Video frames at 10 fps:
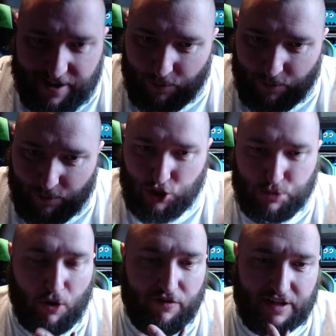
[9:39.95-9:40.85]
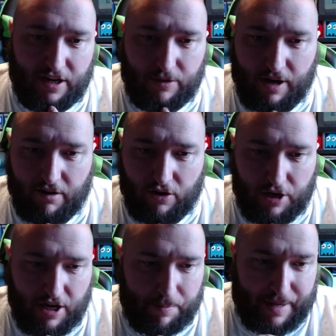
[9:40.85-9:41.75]
watched my video where
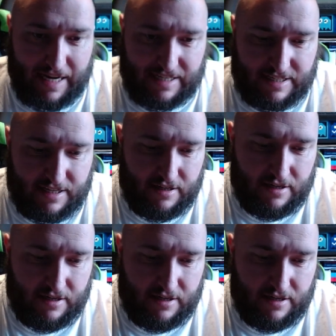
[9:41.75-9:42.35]
I picked